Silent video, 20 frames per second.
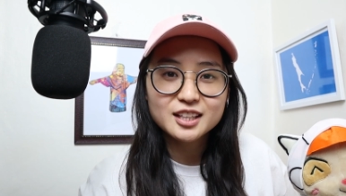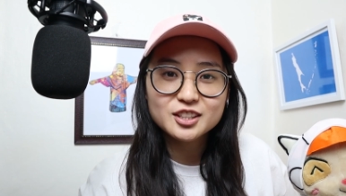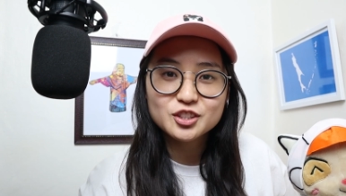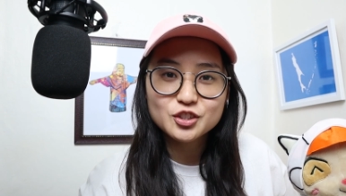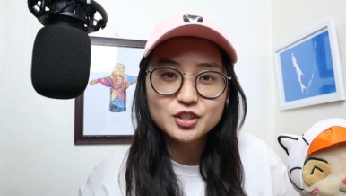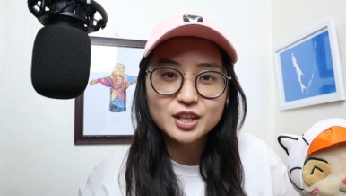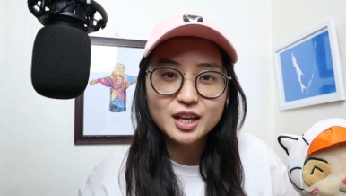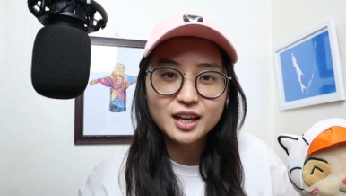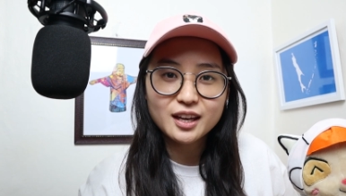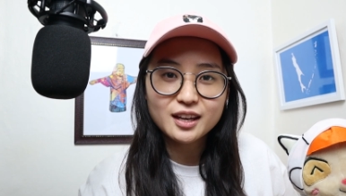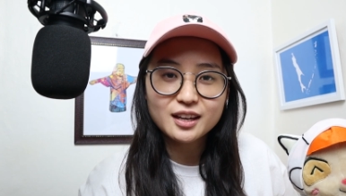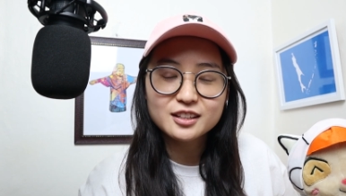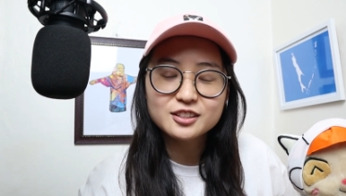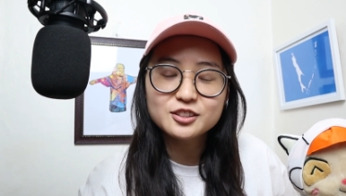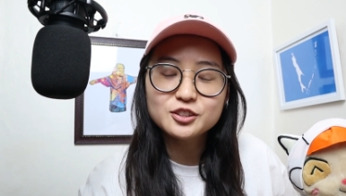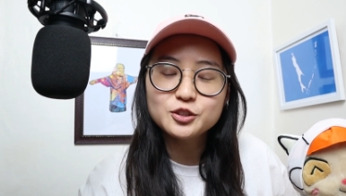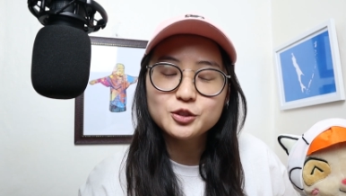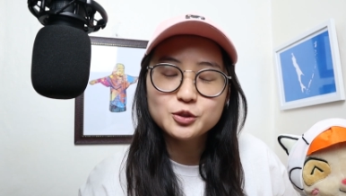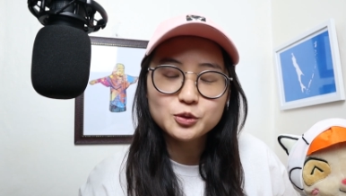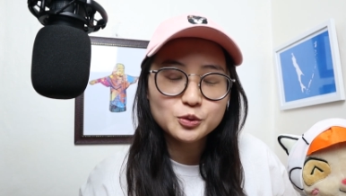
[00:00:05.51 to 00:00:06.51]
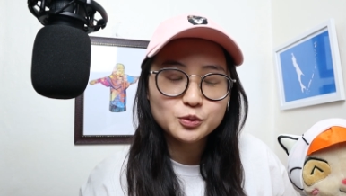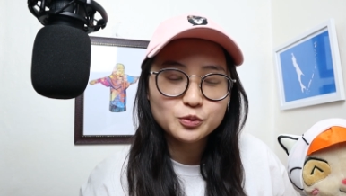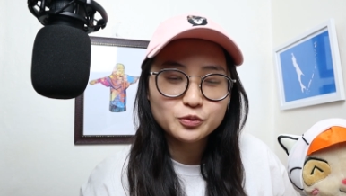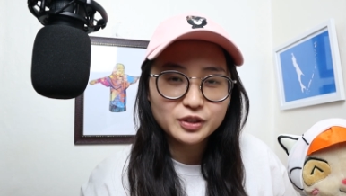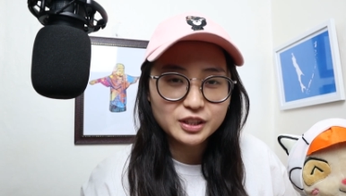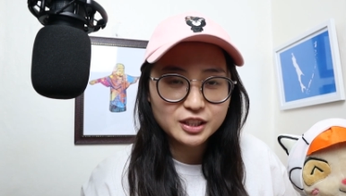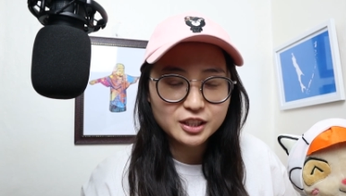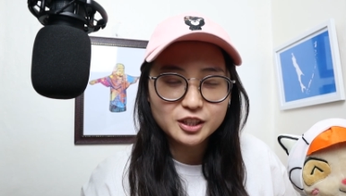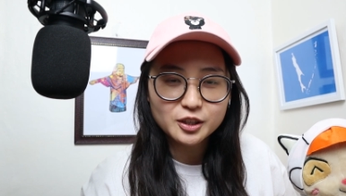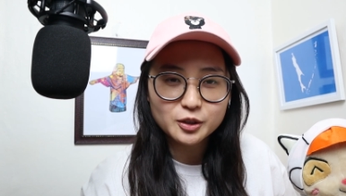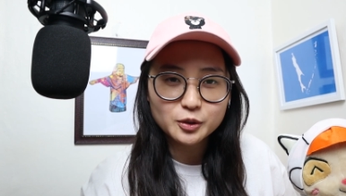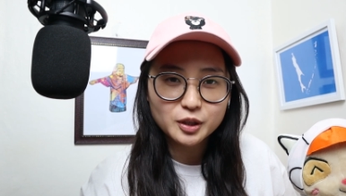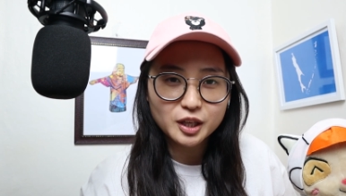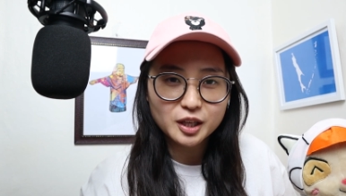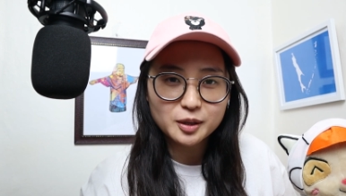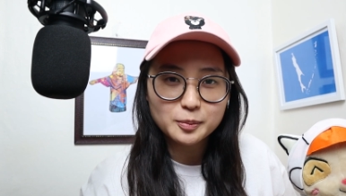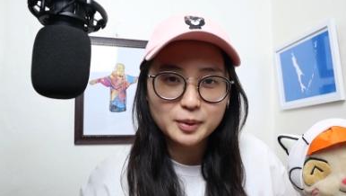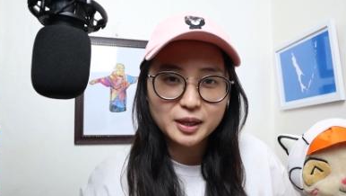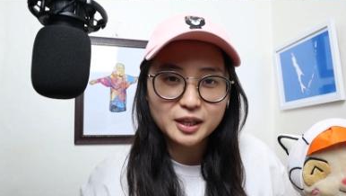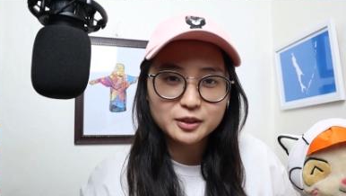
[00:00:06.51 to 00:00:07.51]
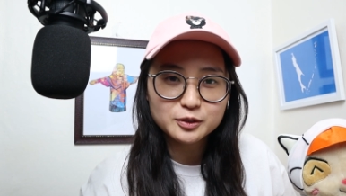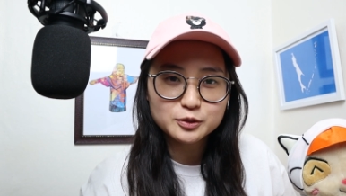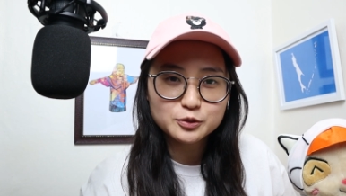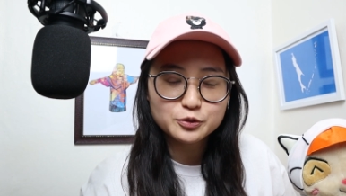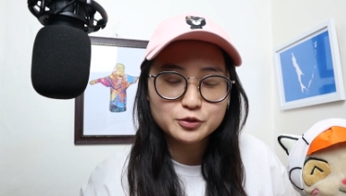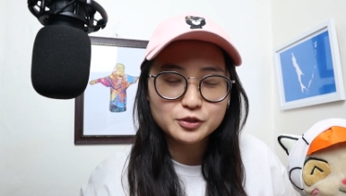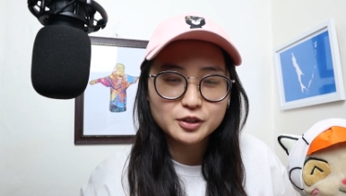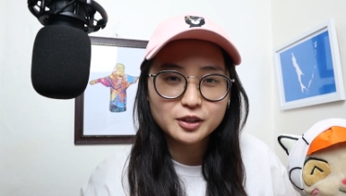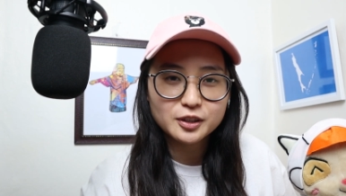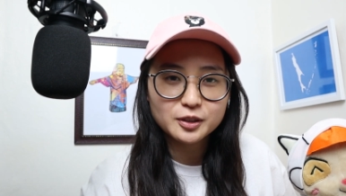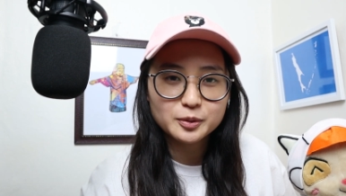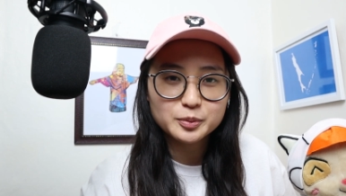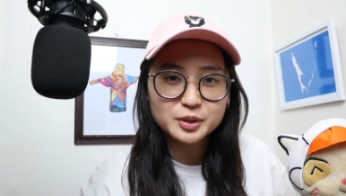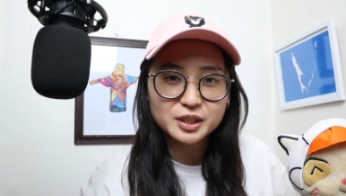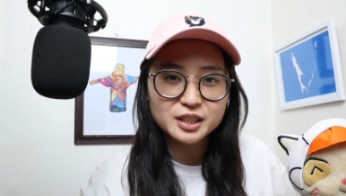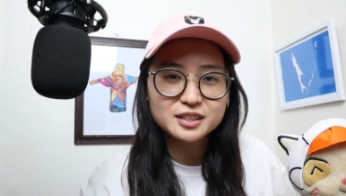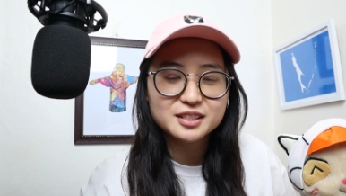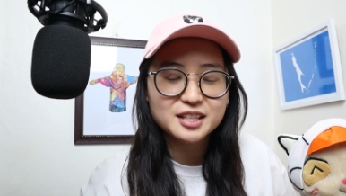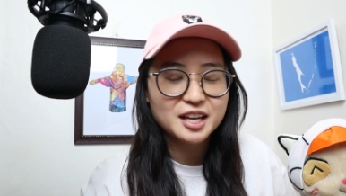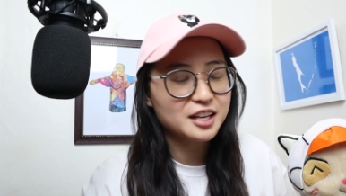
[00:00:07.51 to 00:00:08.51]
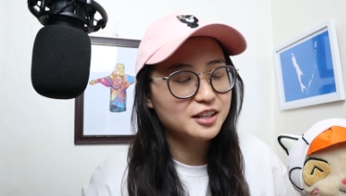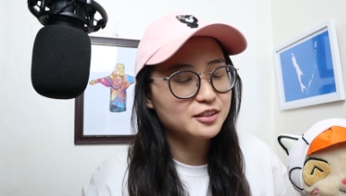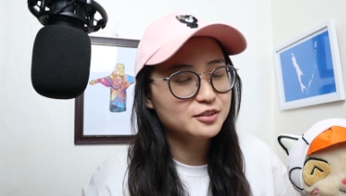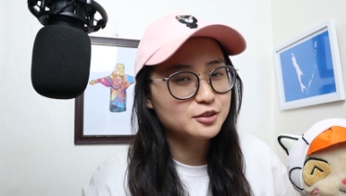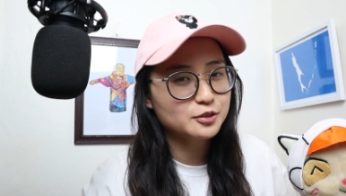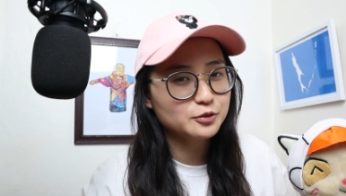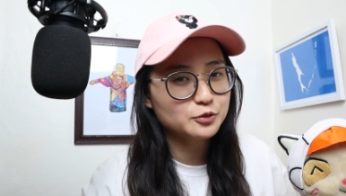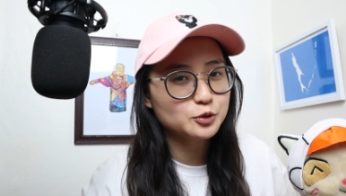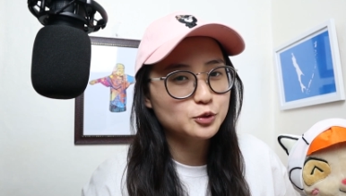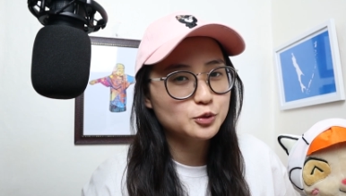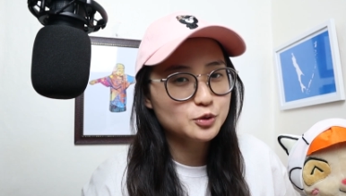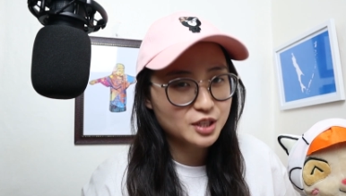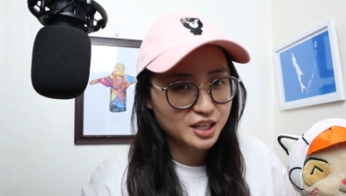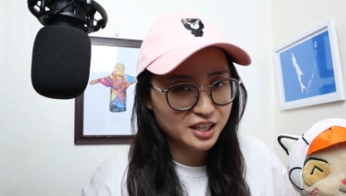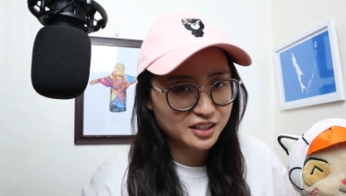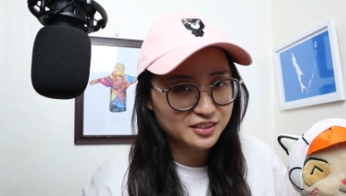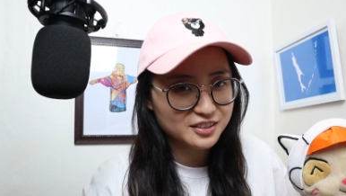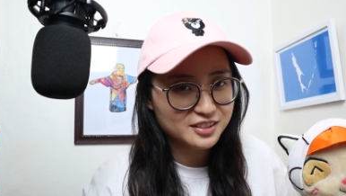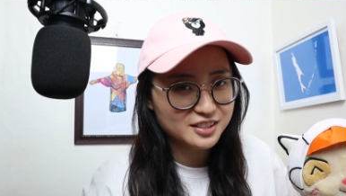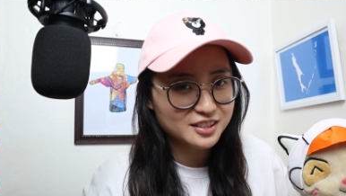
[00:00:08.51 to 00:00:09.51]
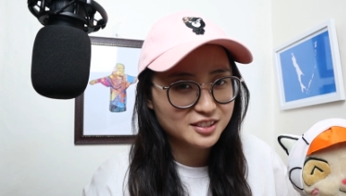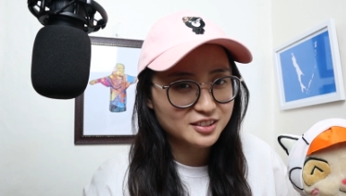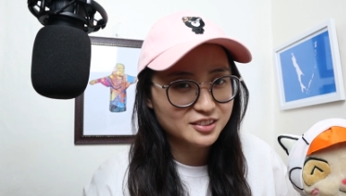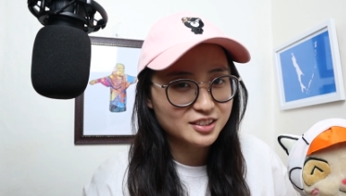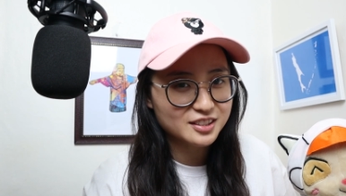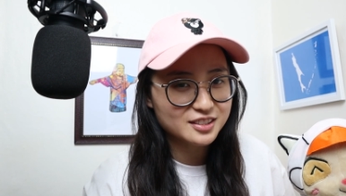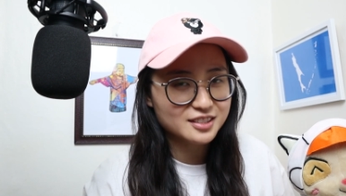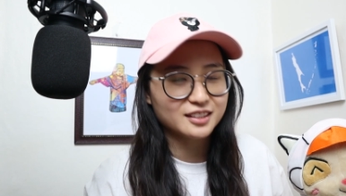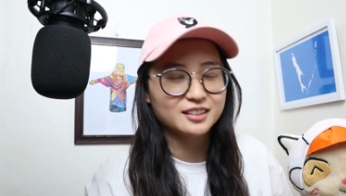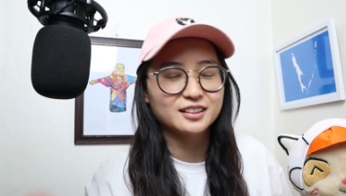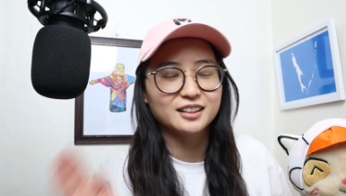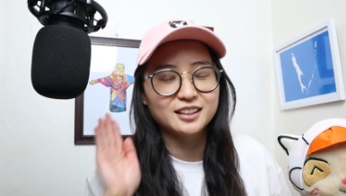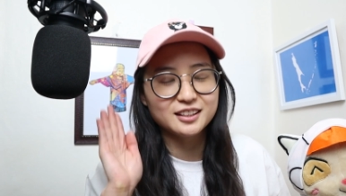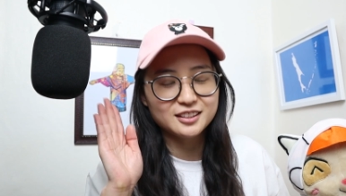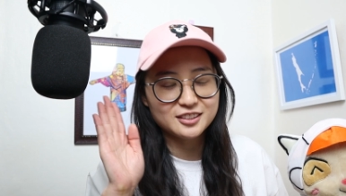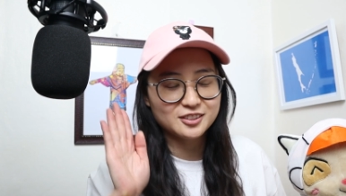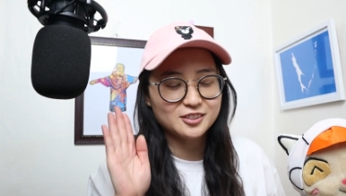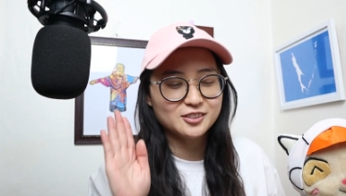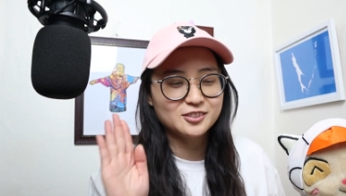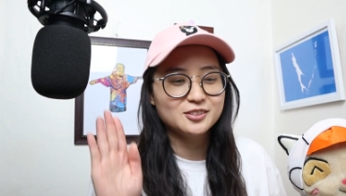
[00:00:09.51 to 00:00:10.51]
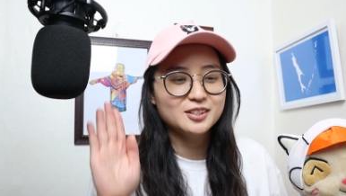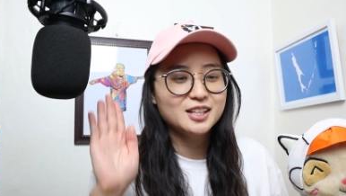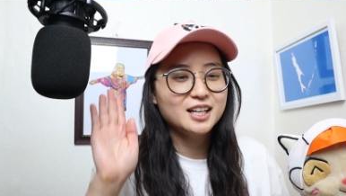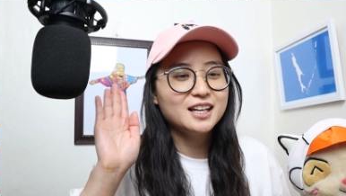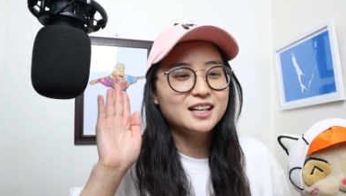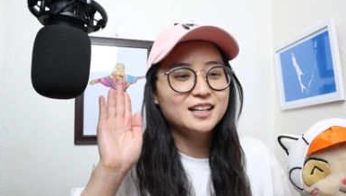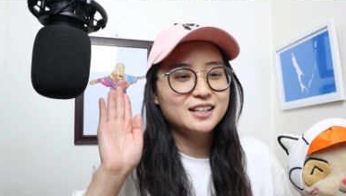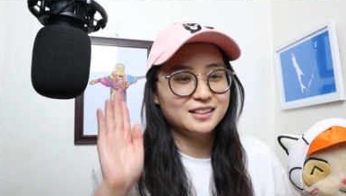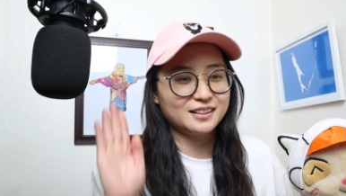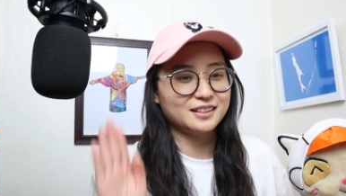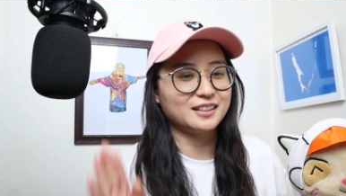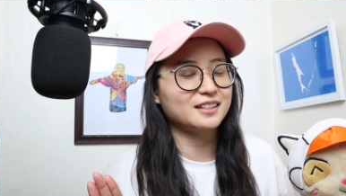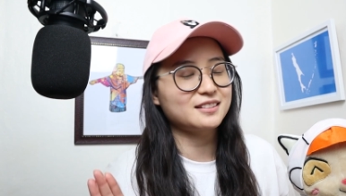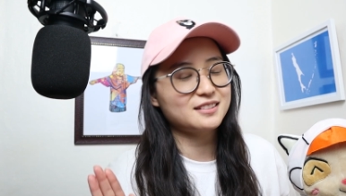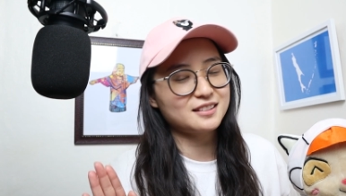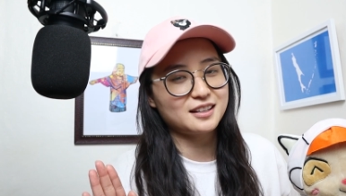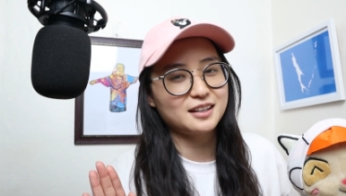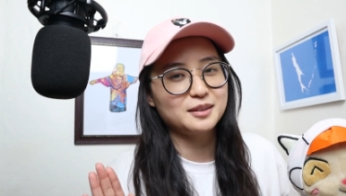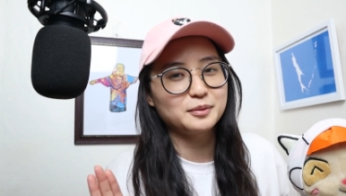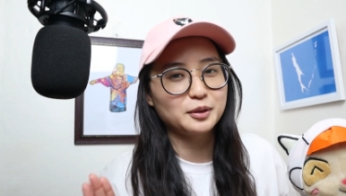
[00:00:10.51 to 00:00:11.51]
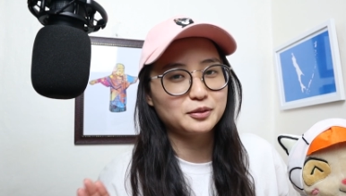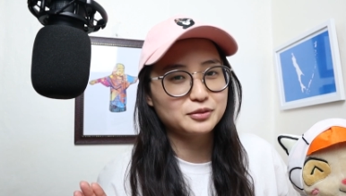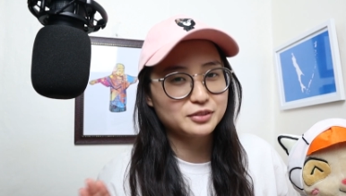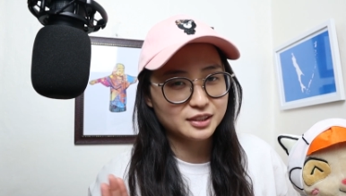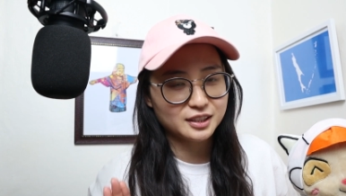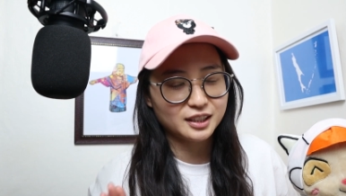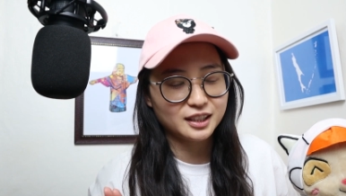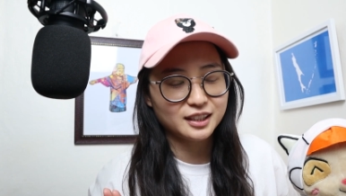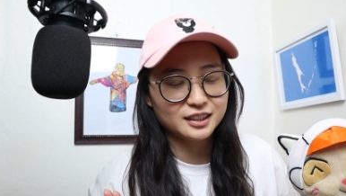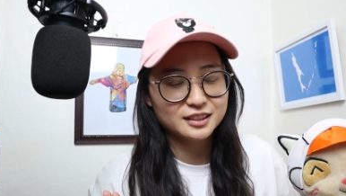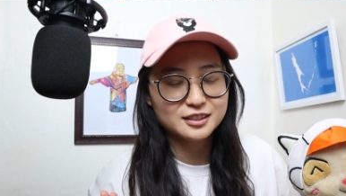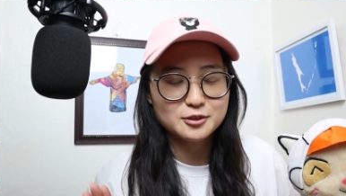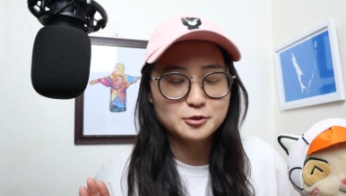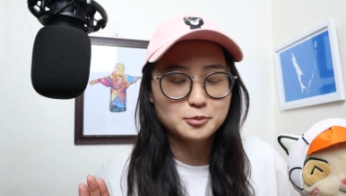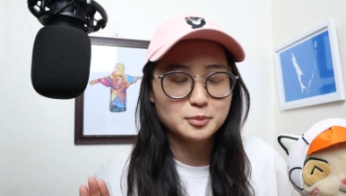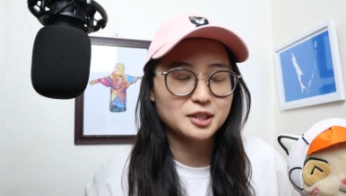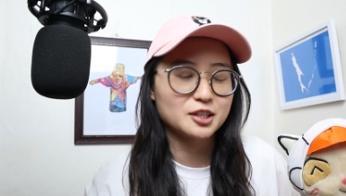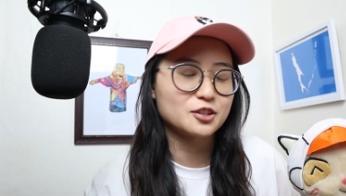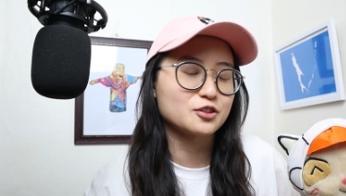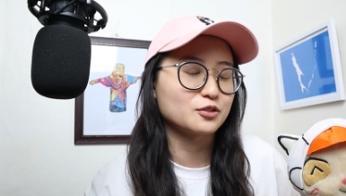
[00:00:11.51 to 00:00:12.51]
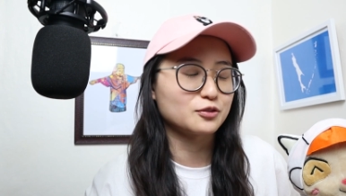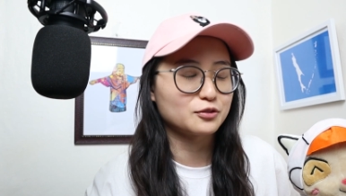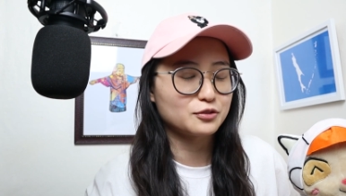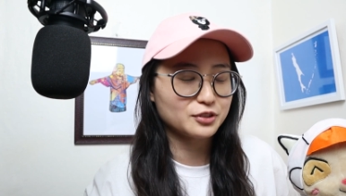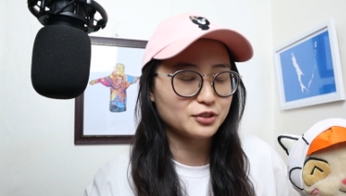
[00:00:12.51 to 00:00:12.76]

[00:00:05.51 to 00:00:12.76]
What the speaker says: And today a new video came out from the Tales of Runeterra series, and I know last time I forgot to mention